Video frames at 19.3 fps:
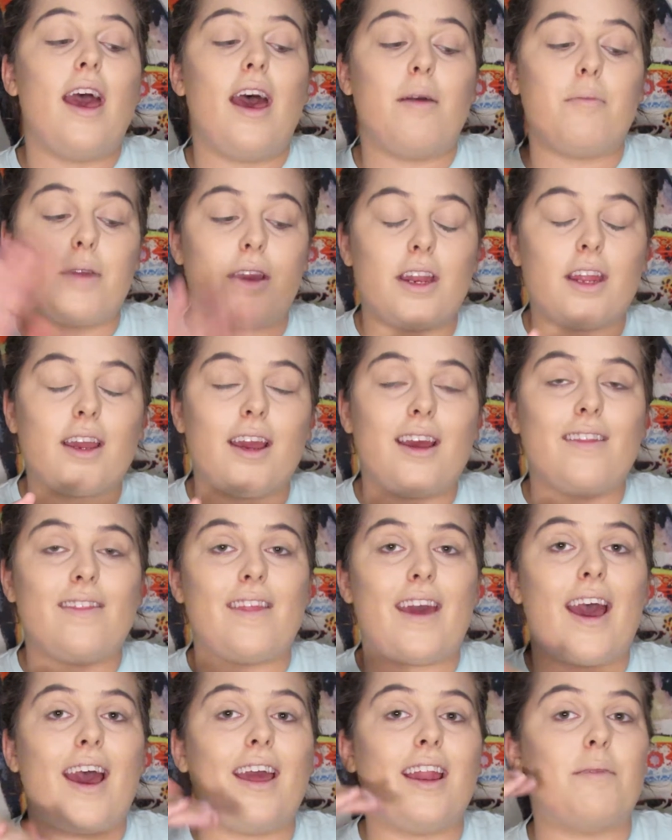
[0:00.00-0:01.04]
I'm going to cut
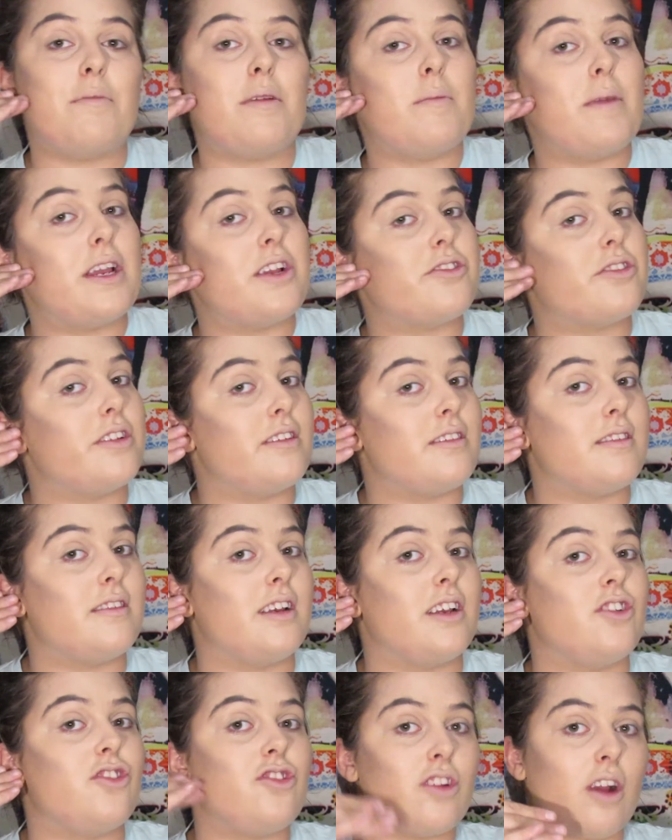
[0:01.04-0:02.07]
that, and I'm going to make sure this is
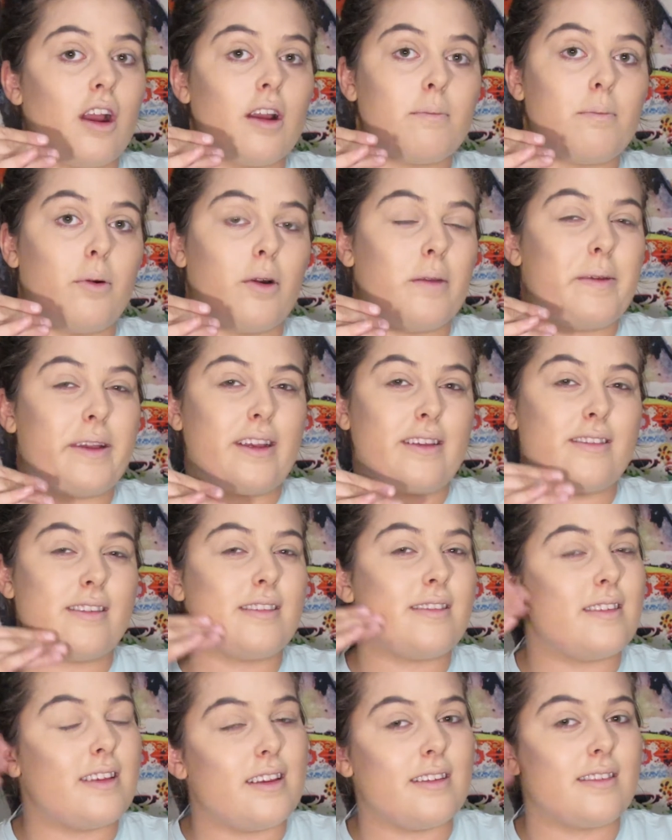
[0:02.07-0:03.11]
a sharp point because
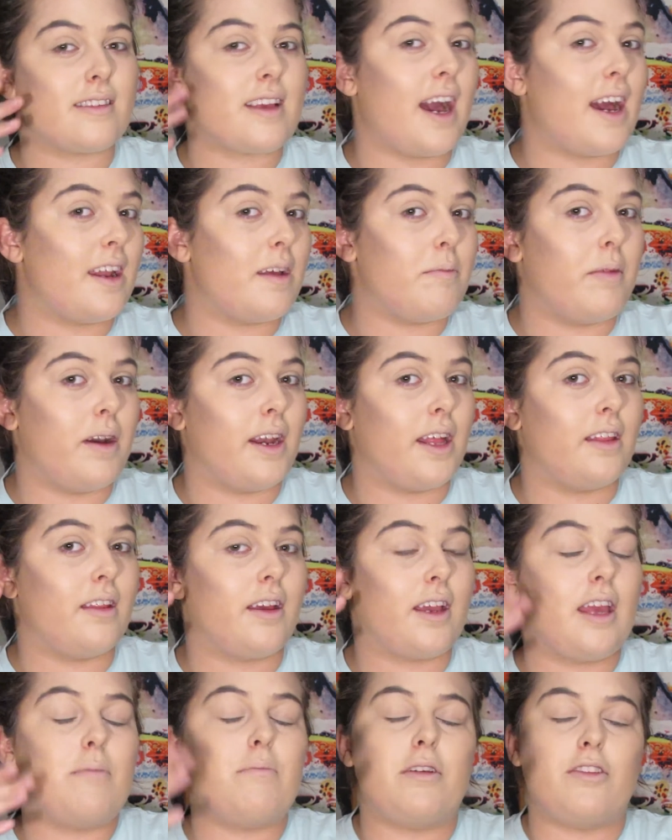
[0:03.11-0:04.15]
this is kind of muddy
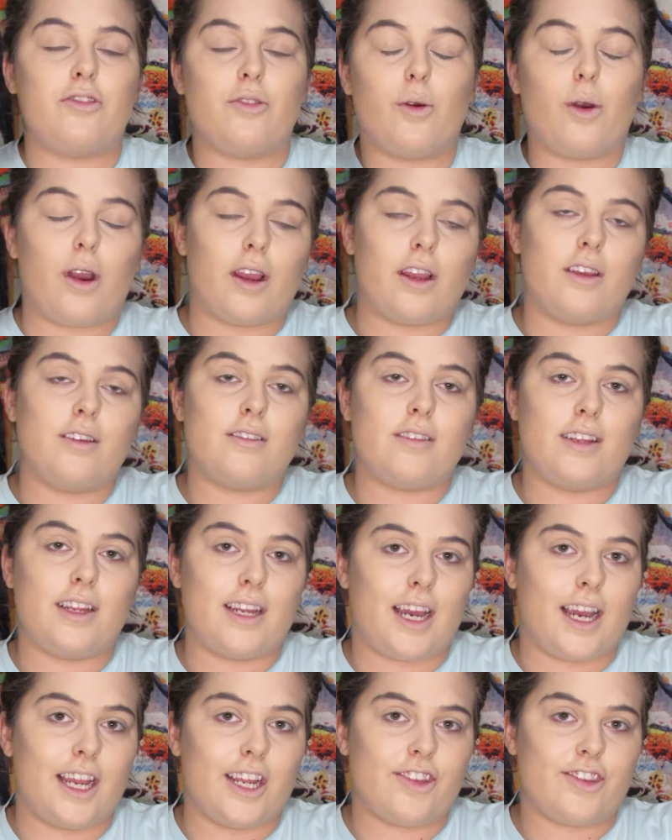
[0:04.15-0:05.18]
looking, but you are using an
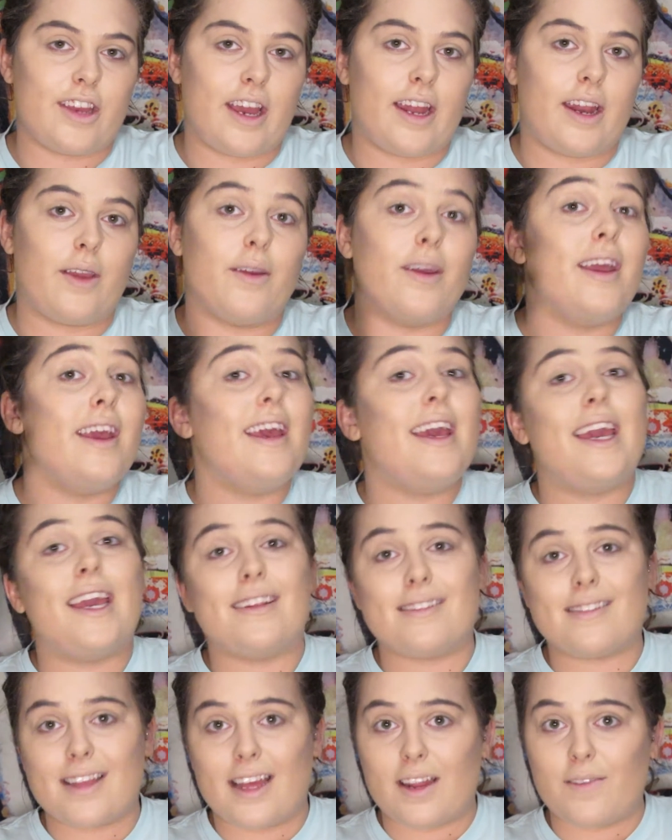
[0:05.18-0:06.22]
eyeshadow
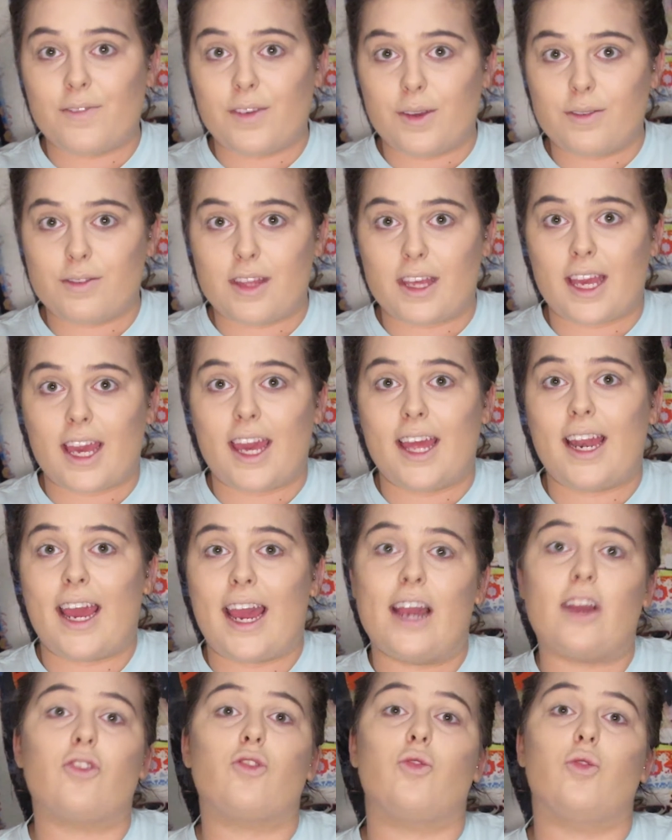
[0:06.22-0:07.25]
instead of using an
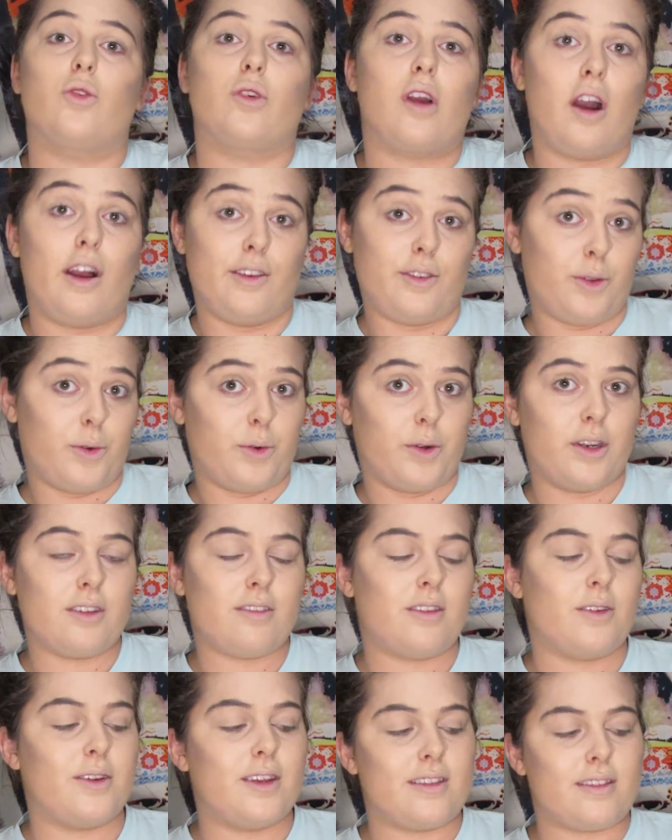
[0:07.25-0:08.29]
actual contour,
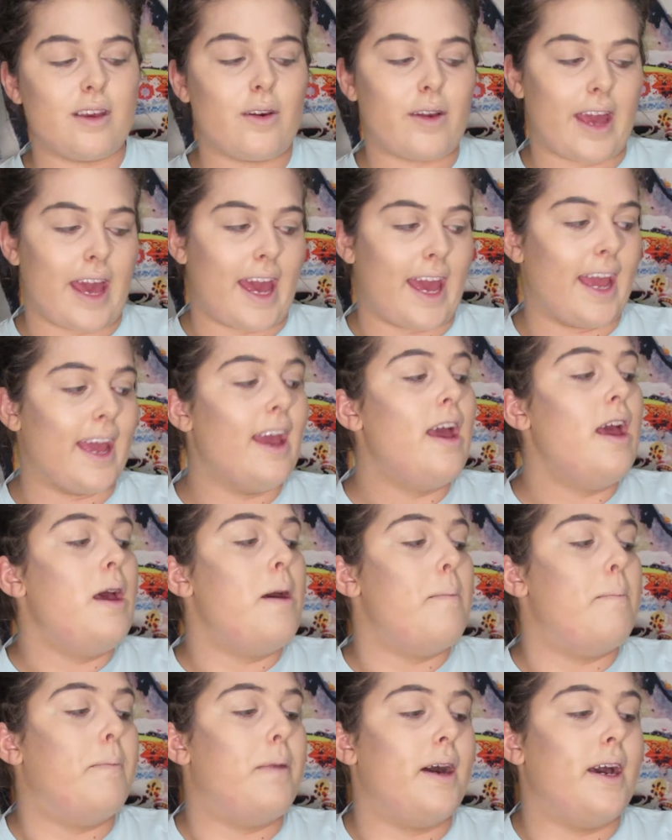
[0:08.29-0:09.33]
so it's okay.
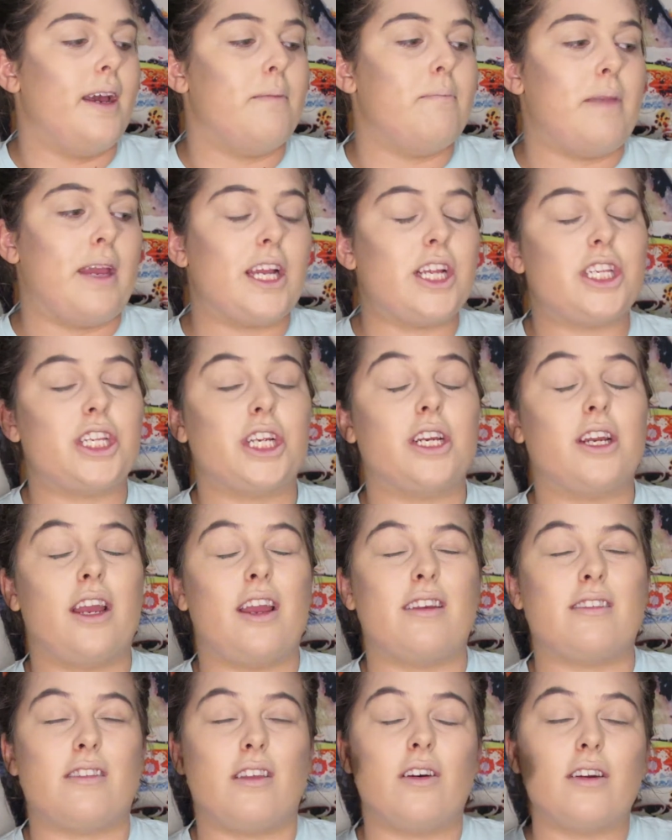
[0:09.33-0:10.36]
But make sure,
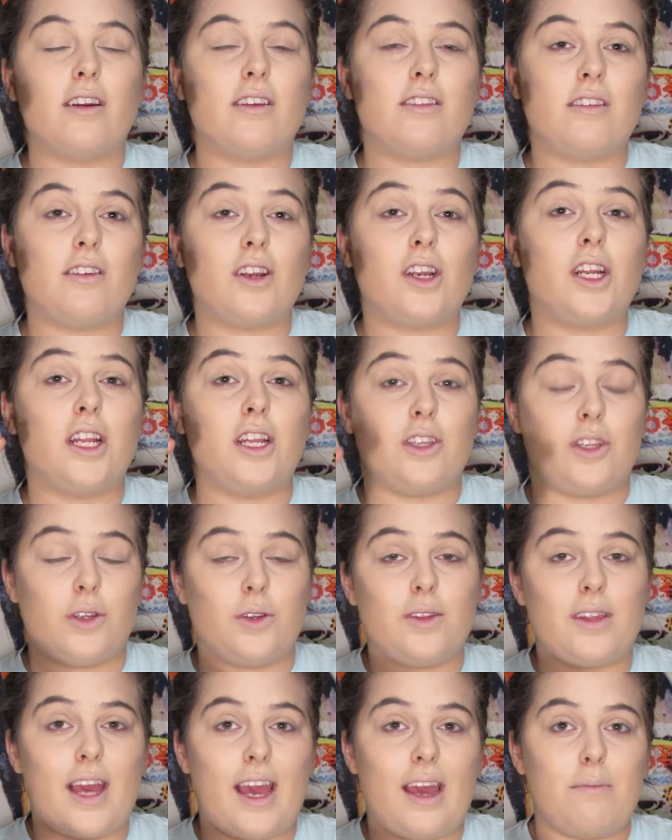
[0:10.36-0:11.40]
as long as you're going to
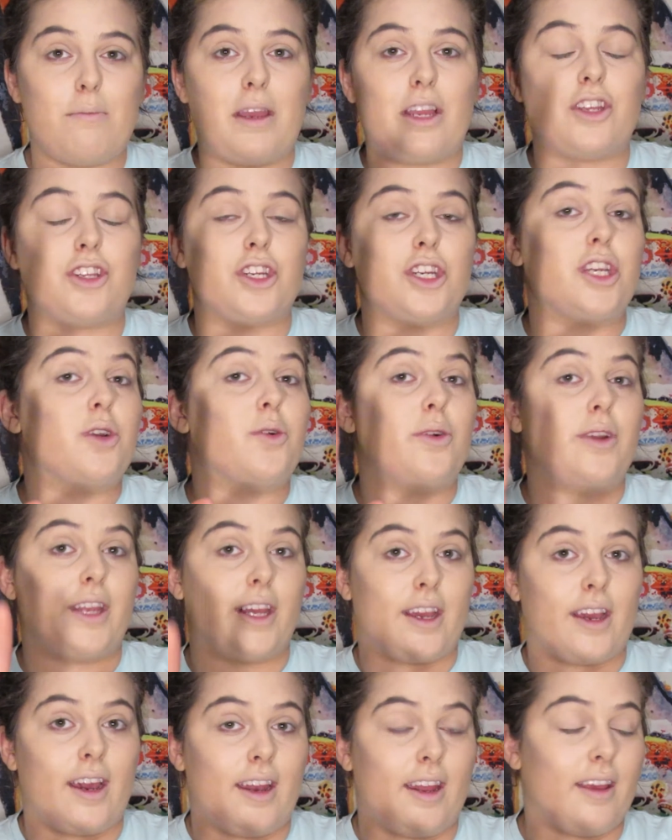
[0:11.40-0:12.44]
do that, make sure you're going to
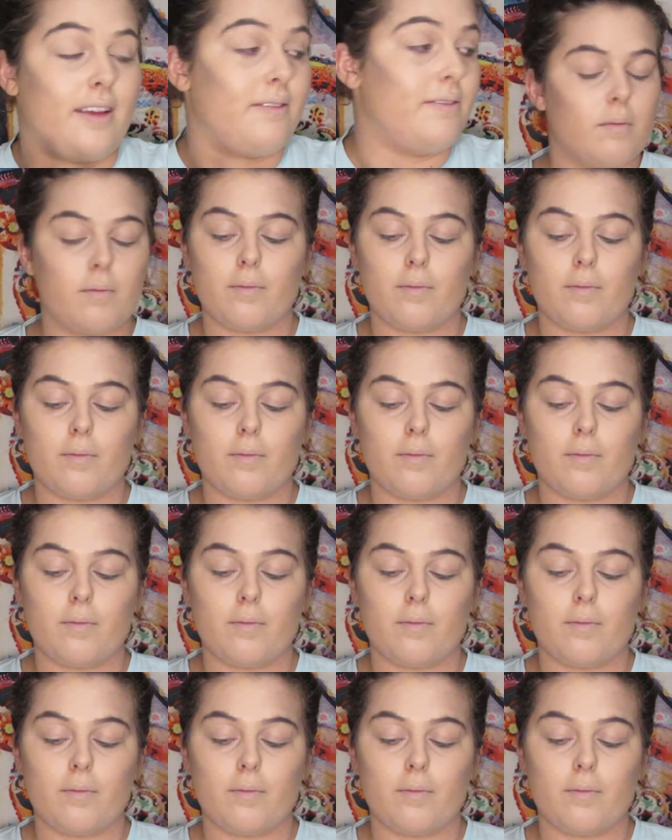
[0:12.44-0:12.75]
cut it.